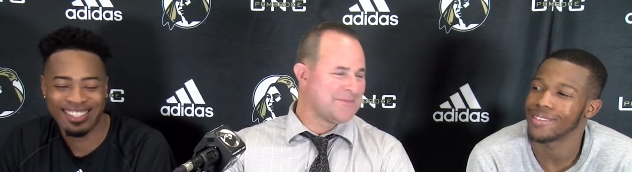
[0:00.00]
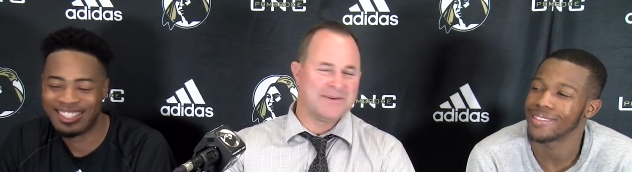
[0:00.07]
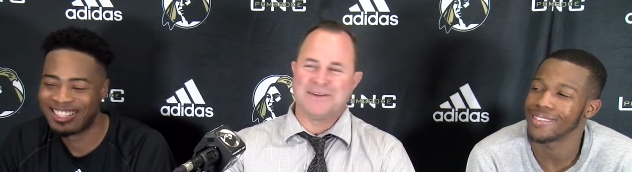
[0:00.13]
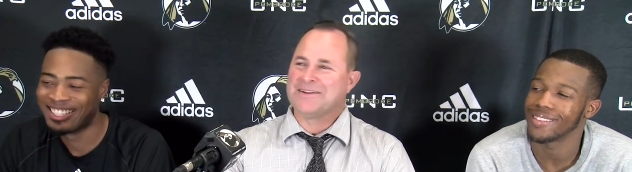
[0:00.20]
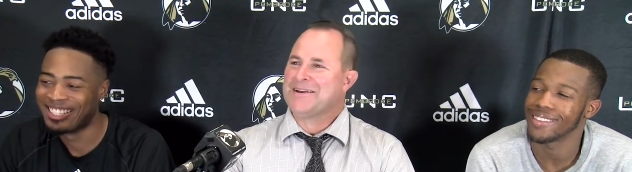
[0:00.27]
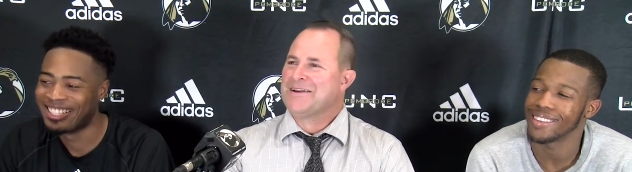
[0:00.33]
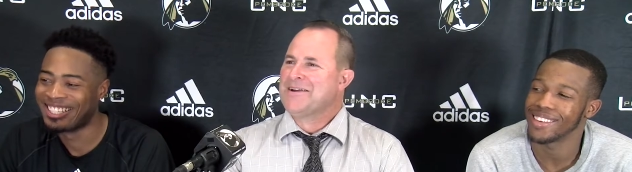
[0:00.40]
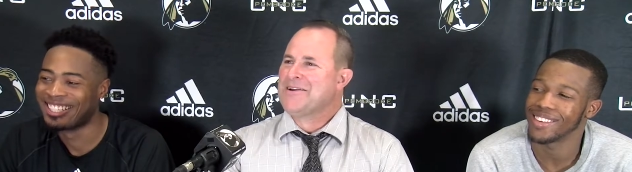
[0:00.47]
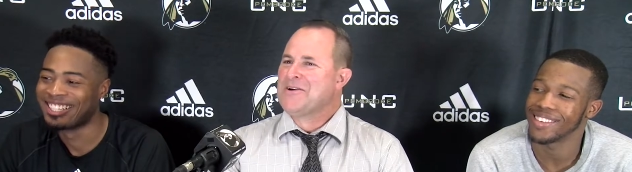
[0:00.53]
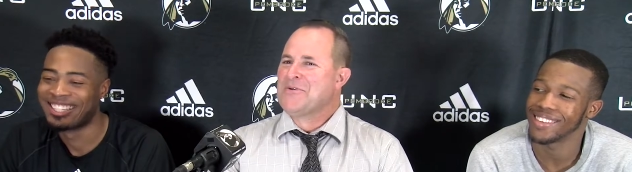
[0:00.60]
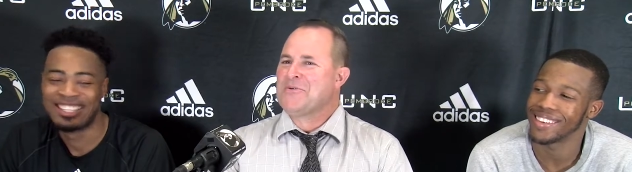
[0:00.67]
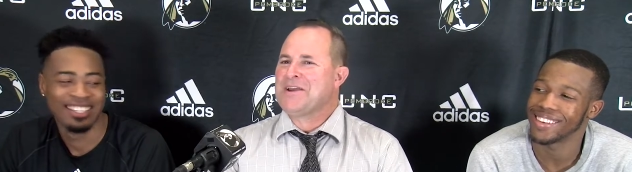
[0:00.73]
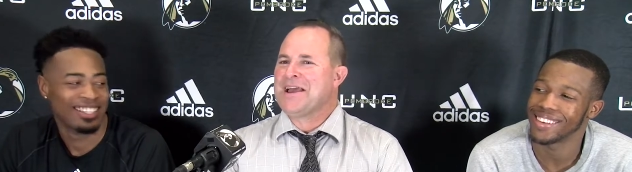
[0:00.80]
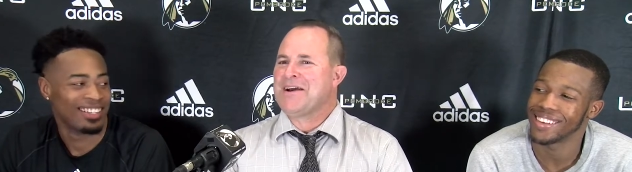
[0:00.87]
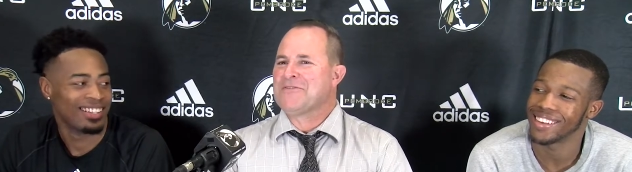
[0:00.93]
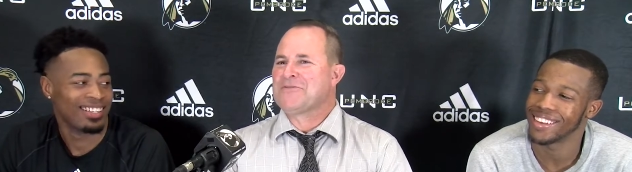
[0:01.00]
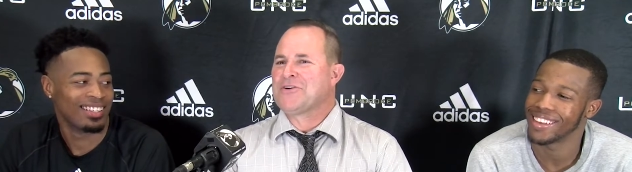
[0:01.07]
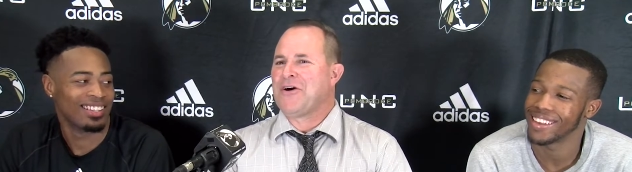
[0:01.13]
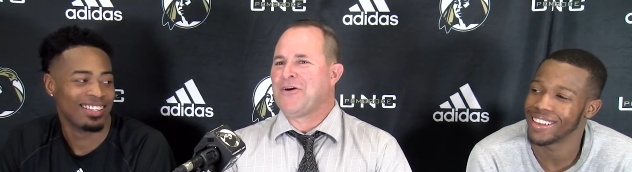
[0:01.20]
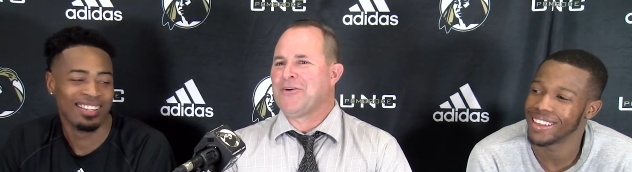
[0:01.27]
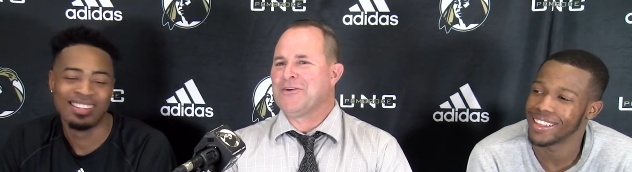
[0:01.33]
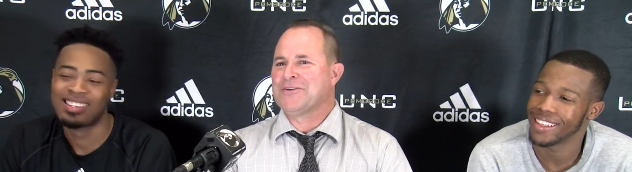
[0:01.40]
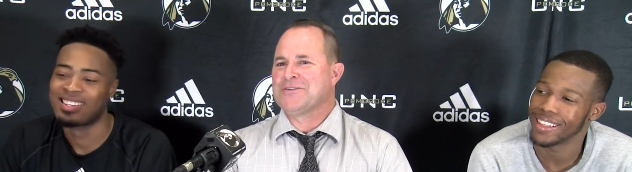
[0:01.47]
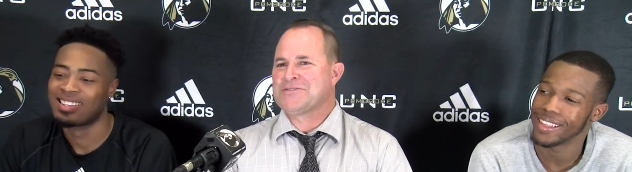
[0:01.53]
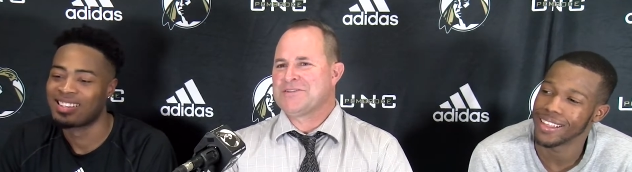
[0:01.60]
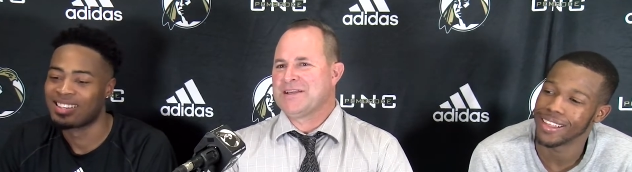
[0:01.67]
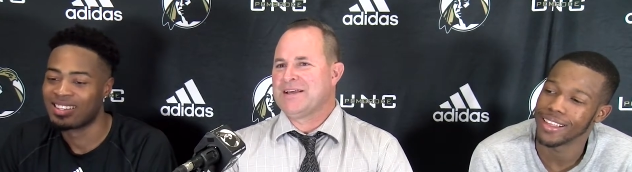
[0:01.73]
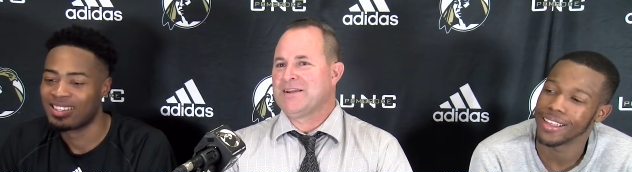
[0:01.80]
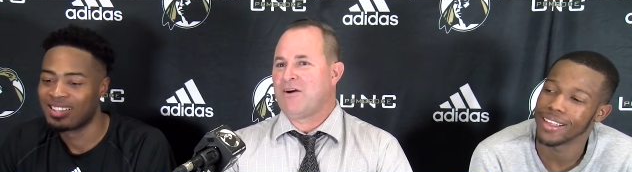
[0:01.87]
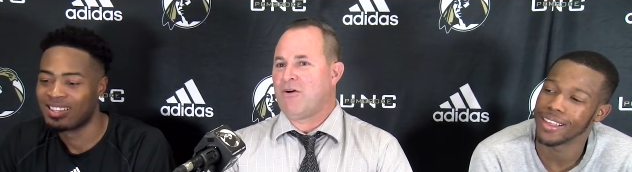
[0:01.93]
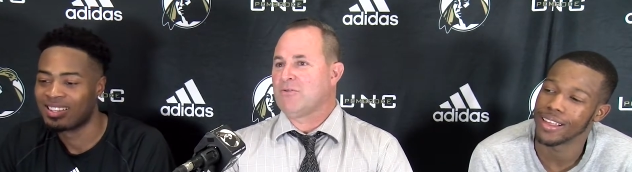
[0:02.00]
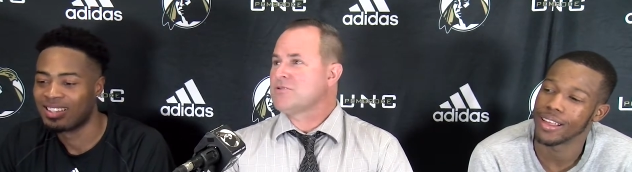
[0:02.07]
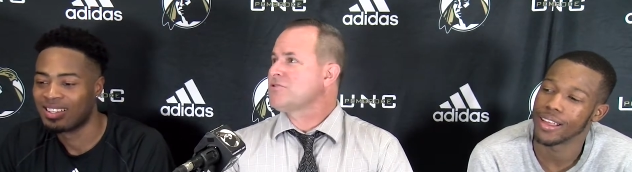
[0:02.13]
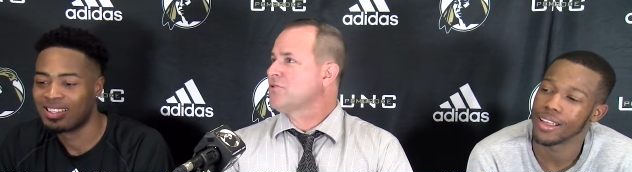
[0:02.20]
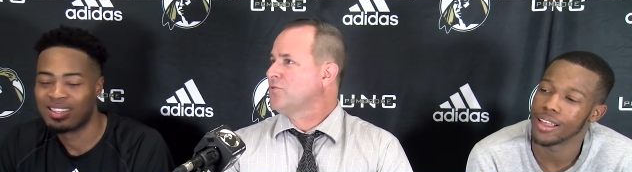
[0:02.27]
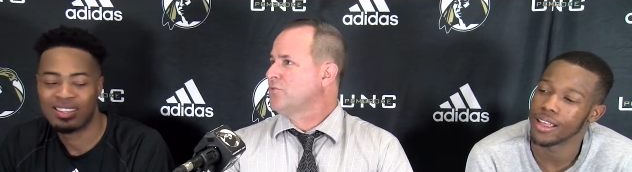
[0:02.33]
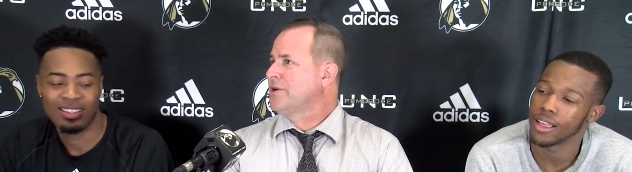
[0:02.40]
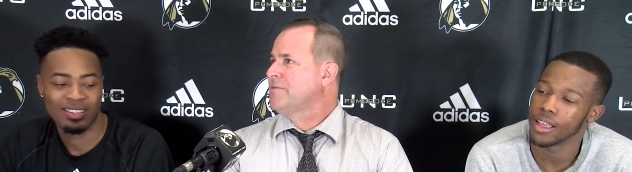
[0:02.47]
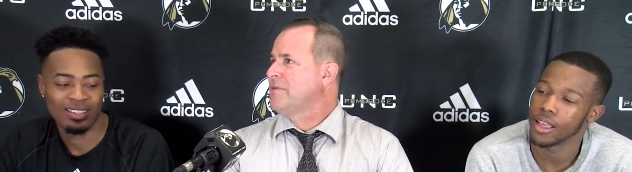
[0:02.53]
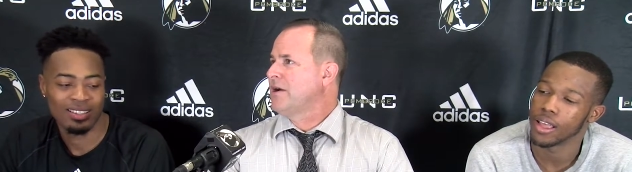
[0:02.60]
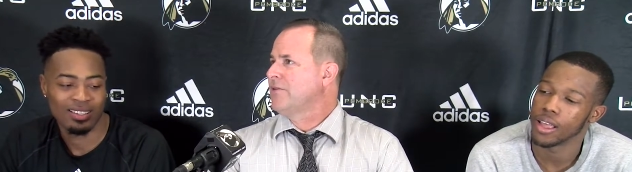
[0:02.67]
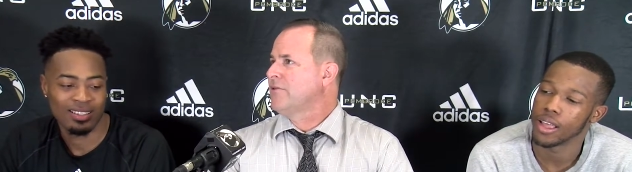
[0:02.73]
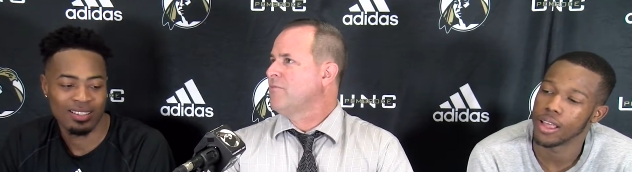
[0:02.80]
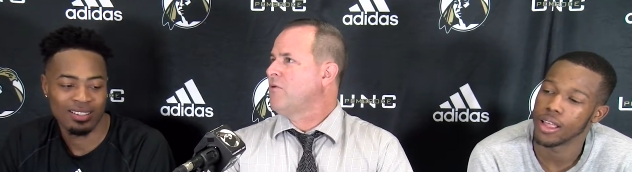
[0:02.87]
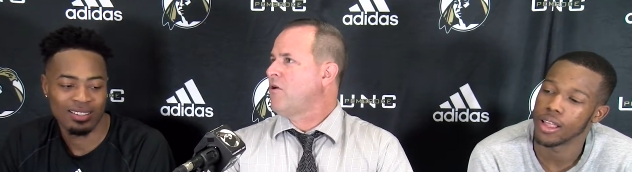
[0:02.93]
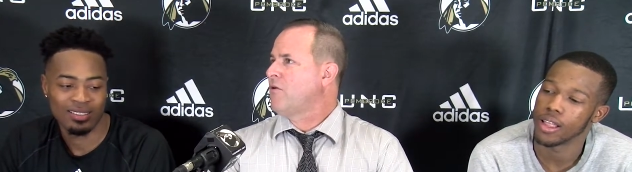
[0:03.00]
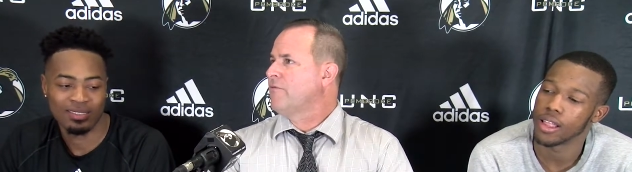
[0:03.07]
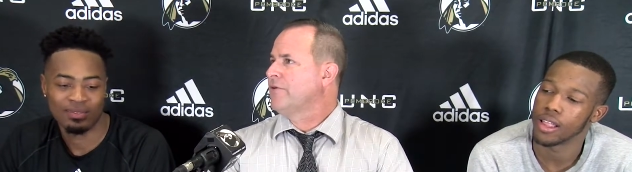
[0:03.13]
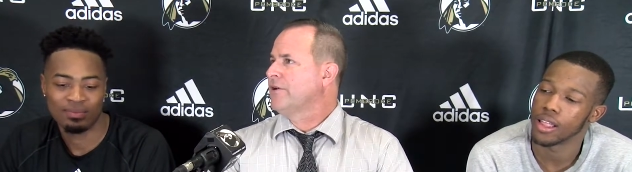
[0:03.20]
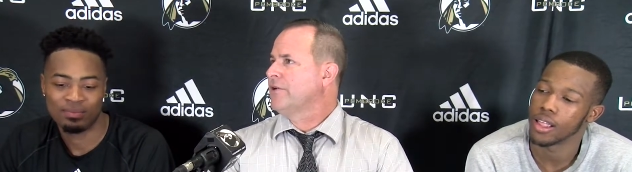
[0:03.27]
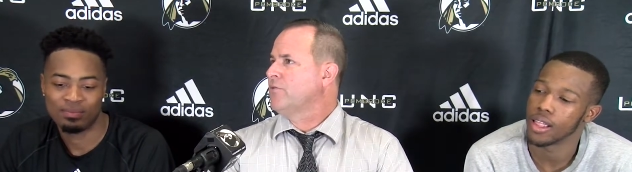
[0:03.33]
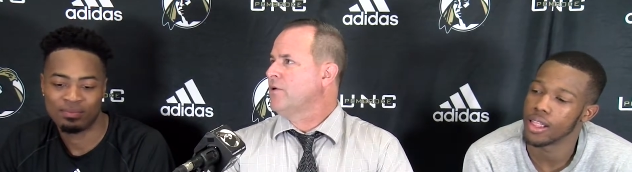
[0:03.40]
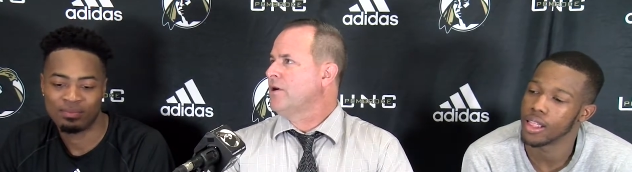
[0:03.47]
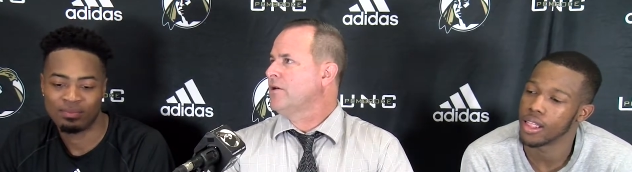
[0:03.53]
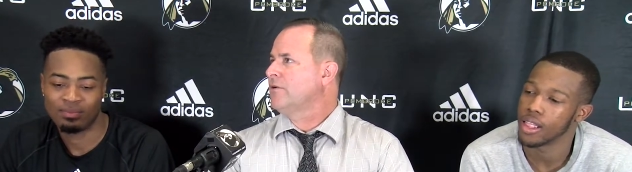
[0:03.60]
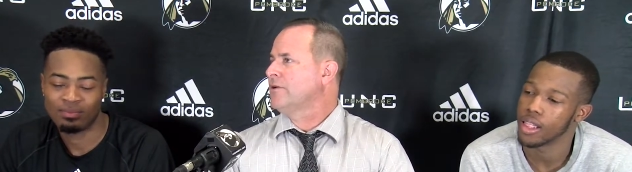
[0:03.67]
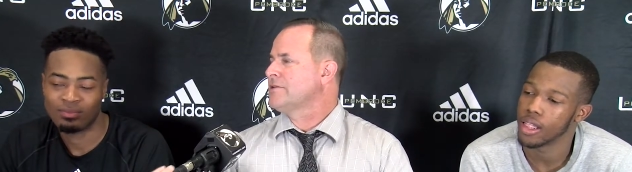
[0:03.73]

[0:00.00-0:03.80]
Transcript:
Speaker 1: but we have guards that also rebound the ball very well.